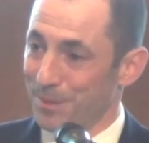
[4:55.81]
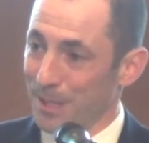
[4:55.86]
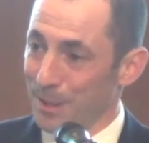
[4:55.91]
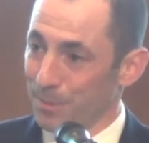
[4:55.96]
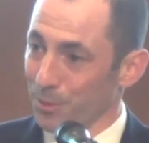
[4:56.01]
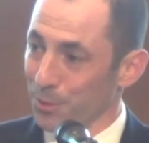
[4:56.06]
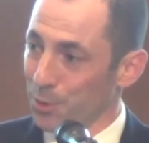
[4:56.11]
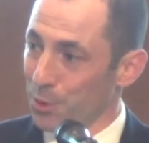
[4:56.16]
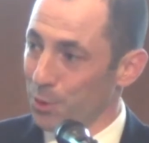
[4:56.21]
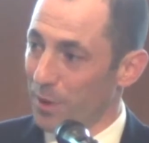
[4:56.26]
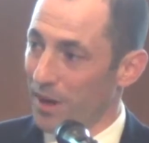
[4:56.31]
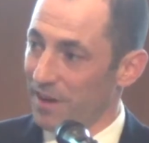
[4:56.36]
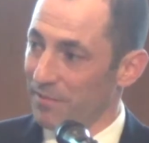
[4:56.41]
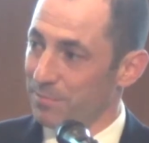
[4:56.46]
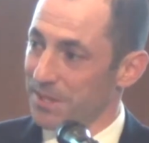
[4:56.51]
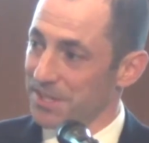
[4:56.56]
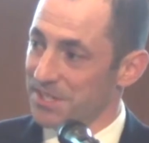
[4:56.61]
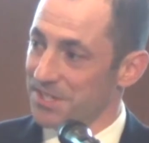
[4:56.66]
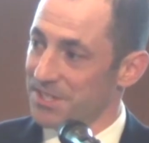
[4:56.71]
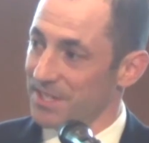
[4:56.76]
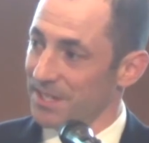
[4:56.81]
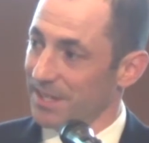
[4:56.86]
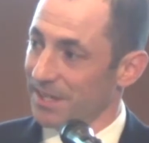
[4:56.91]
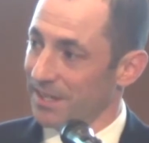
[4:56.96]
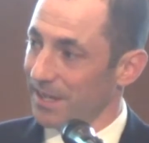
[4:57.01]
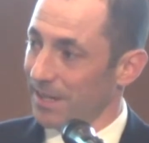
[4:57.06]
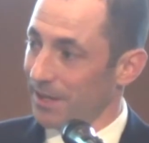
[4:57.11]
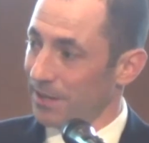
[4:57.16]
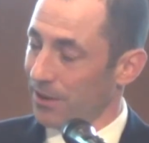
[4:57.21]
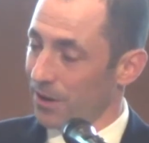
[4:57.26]
People who have been
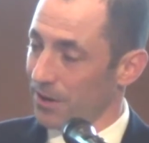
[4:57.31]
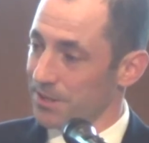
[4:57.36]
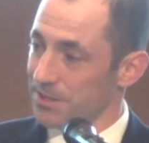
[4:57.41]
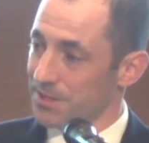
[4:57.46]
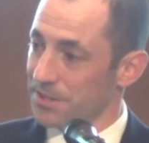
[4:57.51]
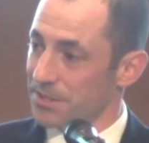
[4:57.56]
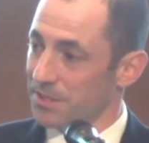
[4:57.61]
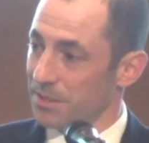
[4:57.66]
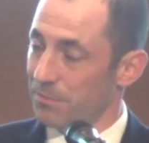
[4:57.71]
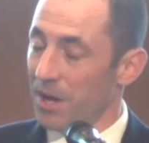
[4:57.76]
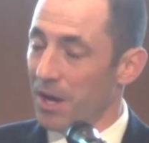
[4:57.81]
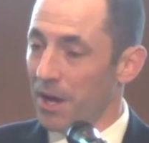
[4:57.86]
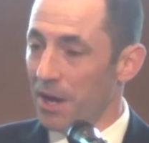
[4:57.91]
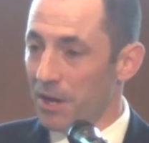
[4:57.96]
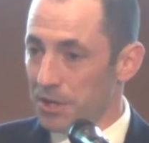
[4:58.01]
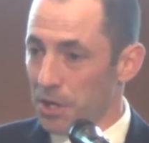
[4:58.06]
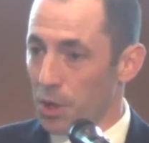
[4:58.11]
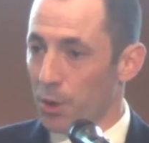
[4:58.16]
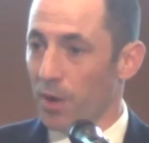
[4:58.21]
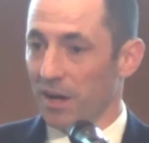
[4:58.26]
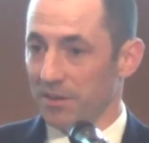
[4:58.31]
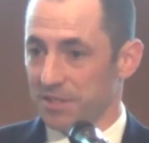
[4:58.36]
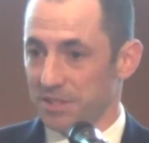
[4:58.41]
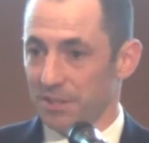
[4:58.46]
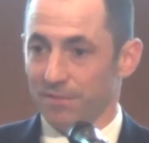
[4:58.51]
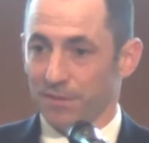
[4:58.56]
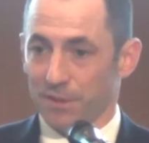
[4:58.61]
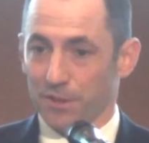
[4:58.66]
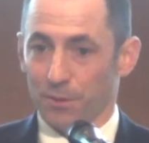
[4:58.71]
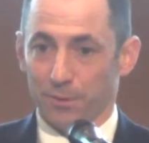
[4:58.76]
sick in our system know how
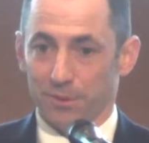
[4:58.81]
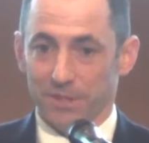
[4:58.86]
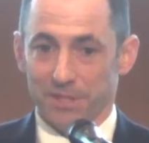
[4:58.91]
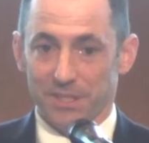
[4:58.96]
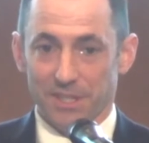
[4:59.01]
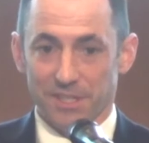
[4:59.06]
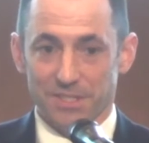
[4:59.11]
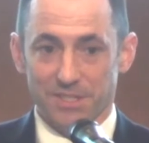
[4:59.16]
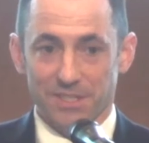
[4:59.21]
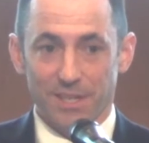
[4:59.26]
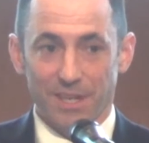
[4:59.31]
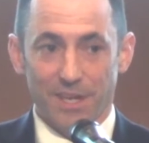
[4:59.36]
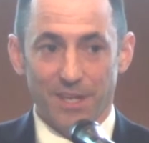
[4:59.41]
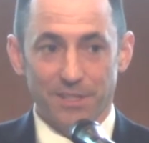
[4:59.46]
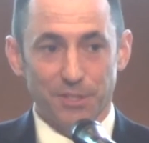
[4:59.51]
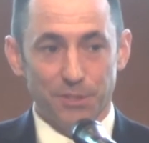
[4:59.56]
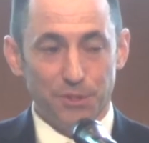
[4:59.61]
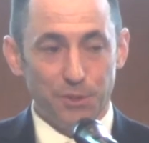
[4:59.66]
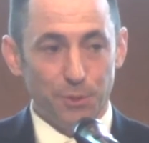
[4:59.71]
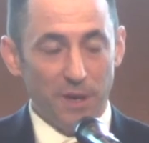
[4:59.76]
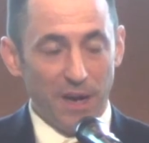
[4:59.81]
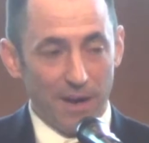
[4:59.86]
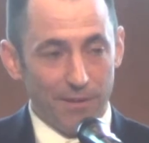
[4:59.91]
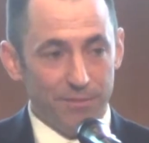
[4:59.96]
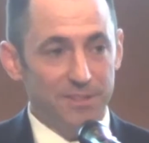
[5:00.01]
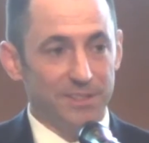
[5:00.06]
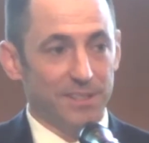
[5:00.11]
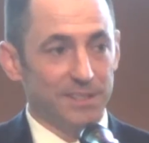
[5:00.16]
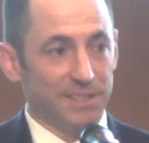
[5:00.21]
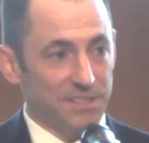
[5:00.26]
difficult it is to do
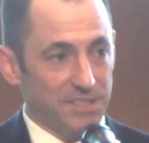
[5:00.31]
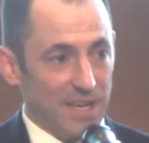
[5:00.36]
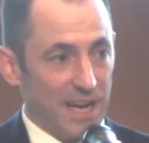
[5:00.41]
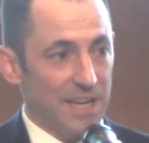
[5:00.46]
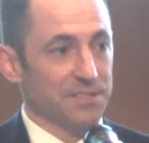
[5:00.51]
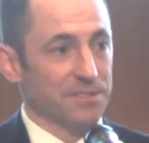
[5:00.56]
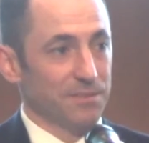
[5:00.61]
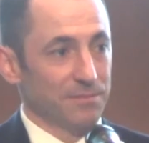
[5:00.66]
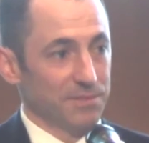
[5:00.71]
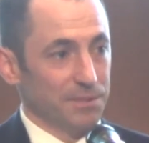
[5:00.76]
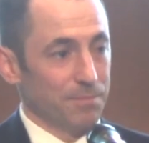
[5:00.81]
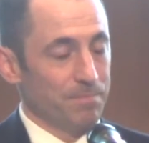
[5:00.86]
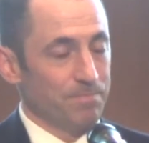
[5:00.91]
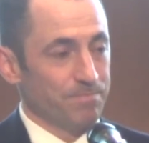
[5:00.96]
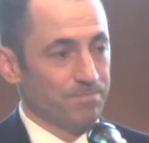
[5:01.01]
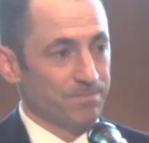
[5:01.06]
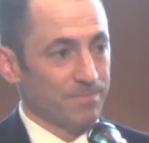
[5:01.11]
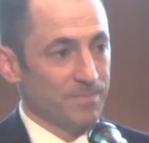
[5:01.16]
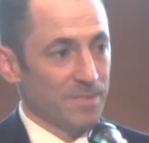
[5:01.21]
everything that's asked of them.